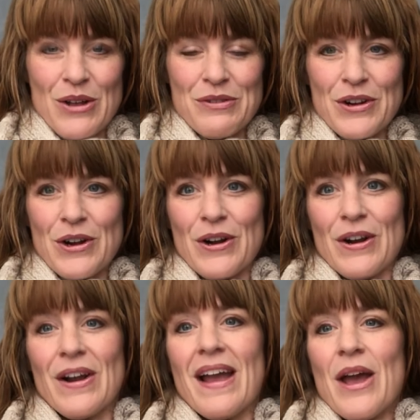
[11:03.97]
for
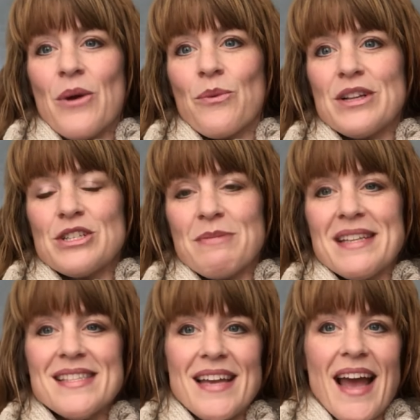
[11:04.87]
her, which
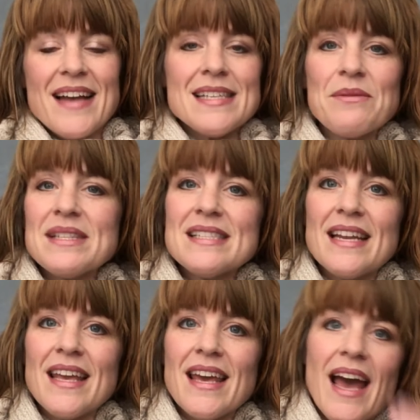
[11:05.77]
means that as I was
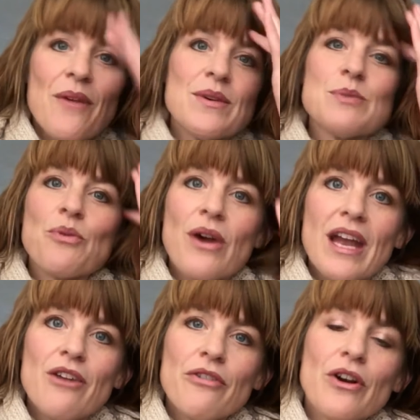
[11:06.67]
knitting it, I was
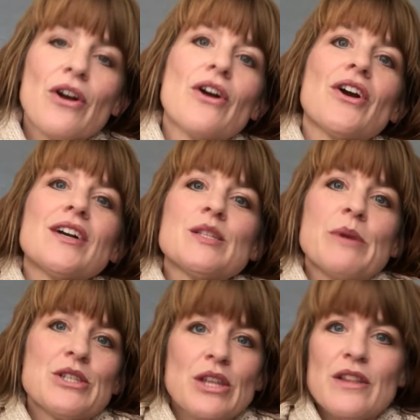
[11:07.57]
praying for her,
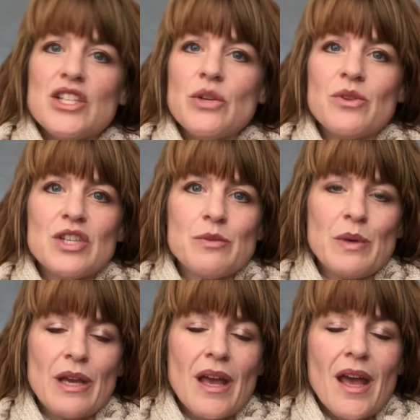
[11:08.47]
especially that she would just
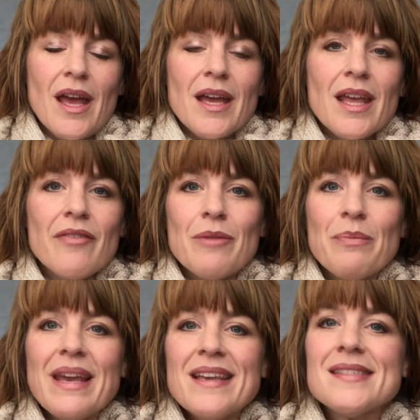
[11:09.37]
be given
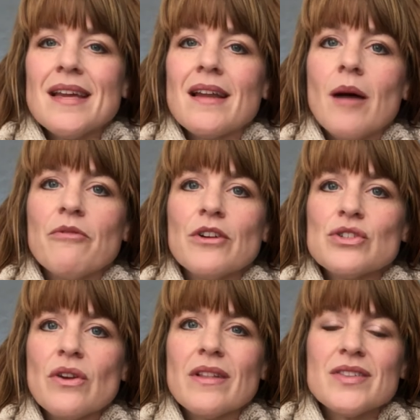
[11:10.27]
peace and comfort
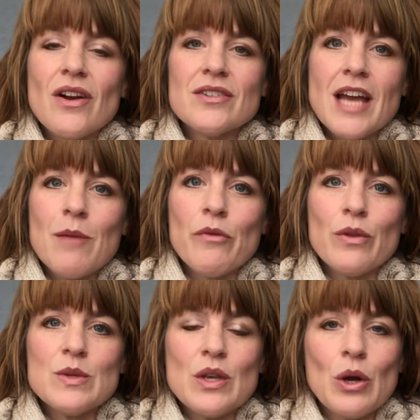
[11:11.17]
during this hard time of
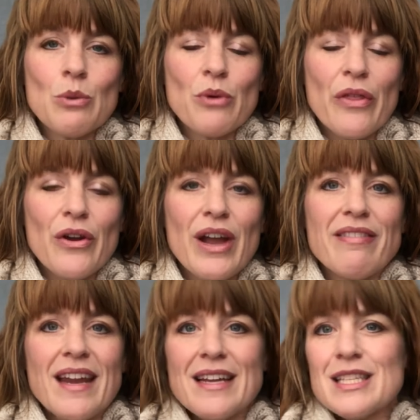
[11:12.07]
losing her brother. And
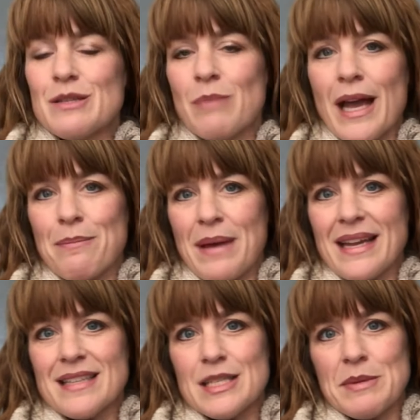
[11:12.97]
then I, I
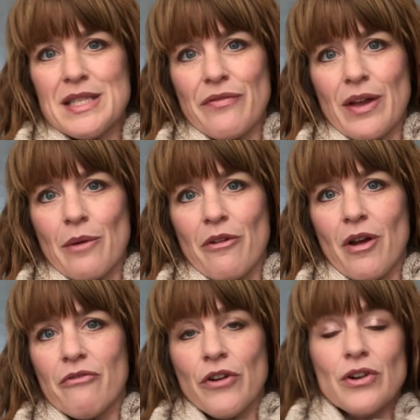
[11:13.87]
picked a specific
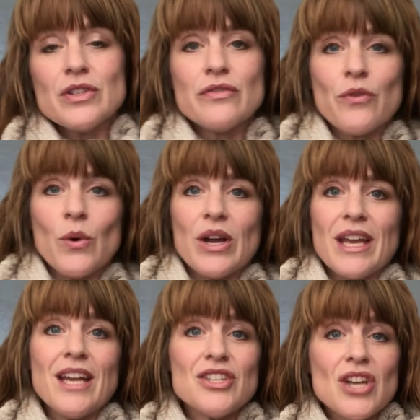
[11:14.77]
verse for
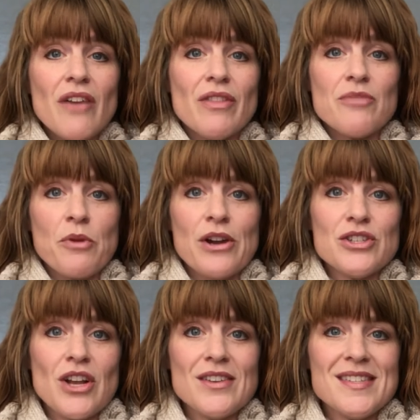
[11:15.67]
each of the prayer
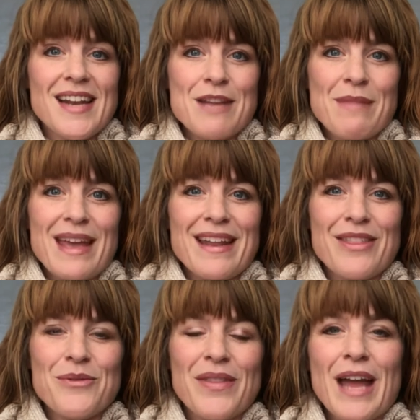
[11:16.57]
shawls that I made. And
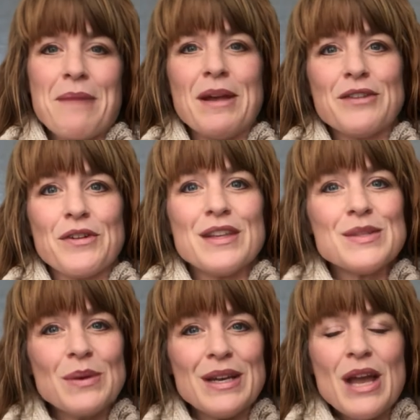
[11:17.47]
the one that I picked for this
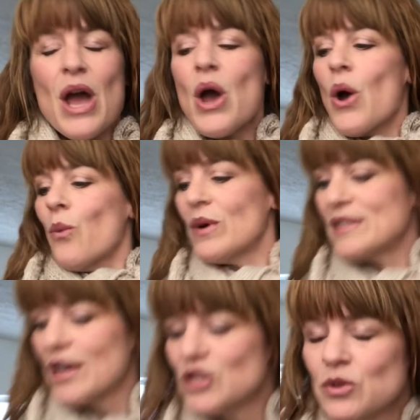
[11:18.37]
one
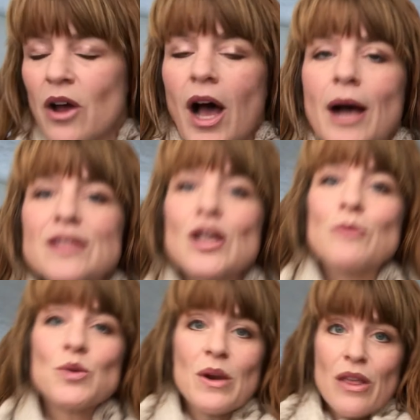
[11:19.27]
was uh,
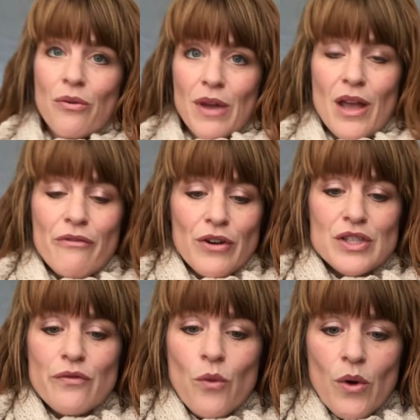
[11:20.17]
Psalm 23,
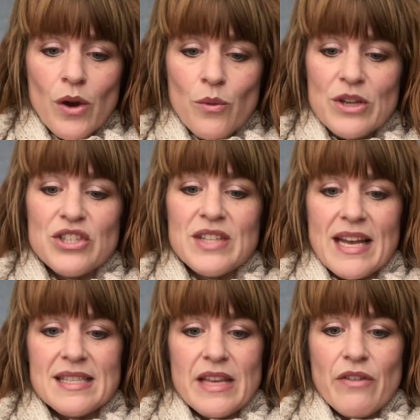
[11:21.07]
verse 4, which
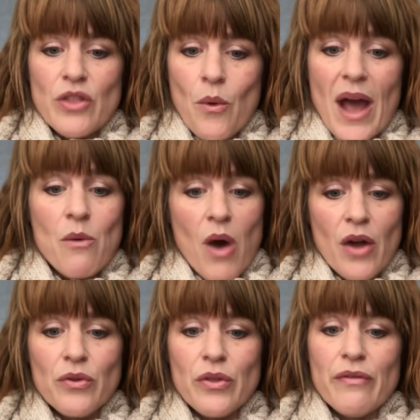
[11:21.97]
says, Even though I walk
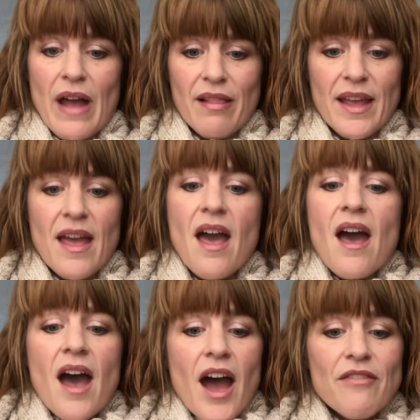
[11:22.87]
through the valley
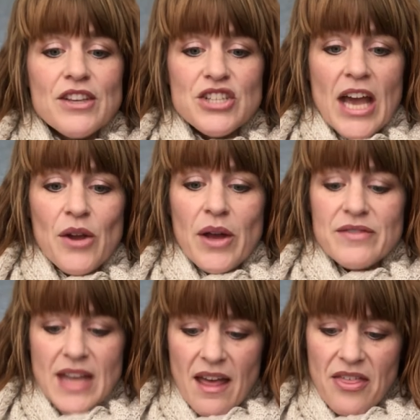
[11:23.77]
of the shadow of
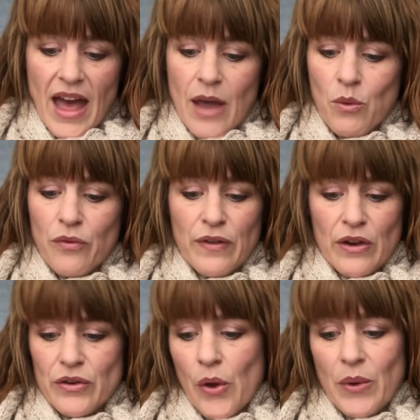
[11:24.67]
death, I will fear
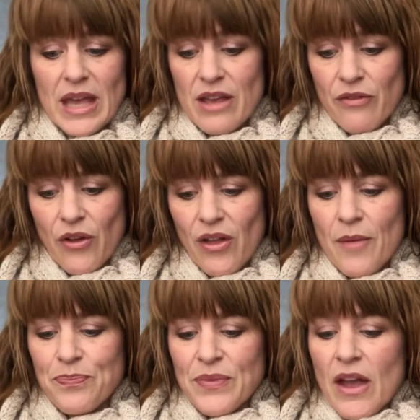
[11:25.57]
no evil,
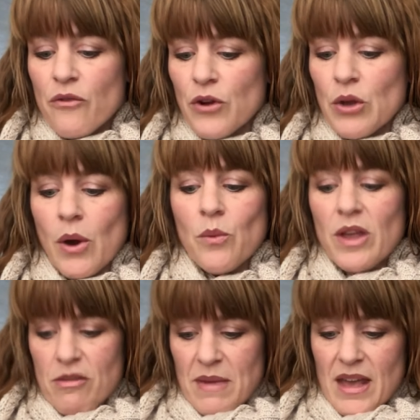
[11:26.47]
for you are
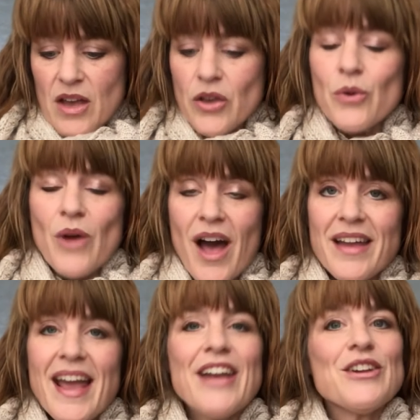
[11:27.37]
with me, your
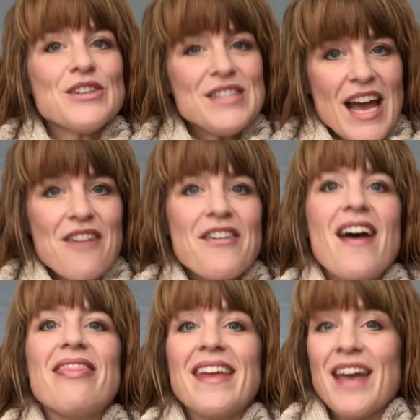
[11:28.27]
rod and your staff,
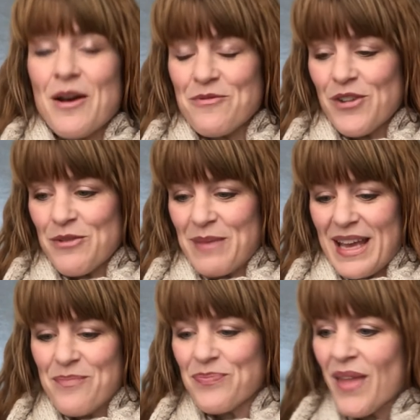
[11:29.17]
they comfort
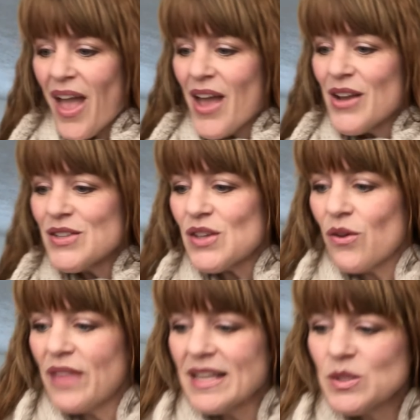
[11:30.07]
me. So
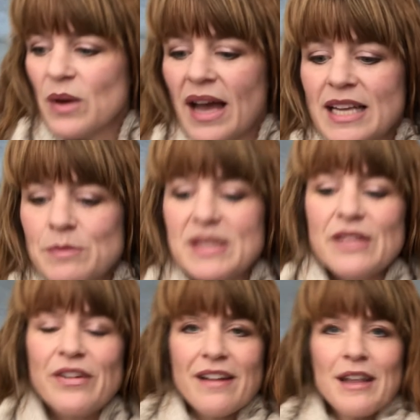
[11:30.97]
that's what I
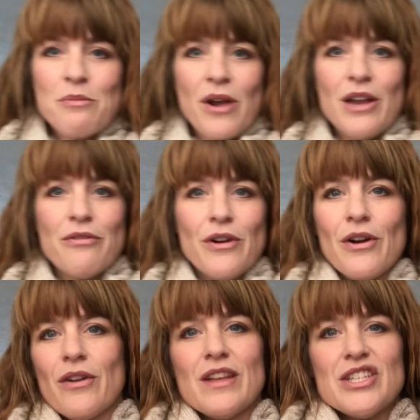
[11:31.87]
specifically prayed for
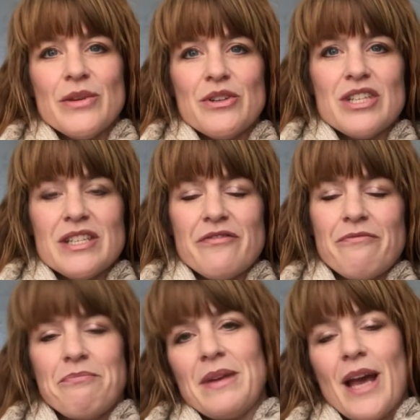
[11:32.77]
her, that she would just
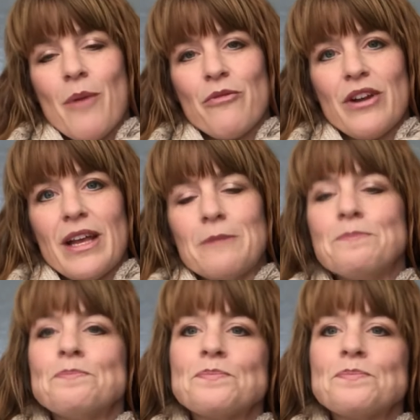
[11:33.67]
be comforted.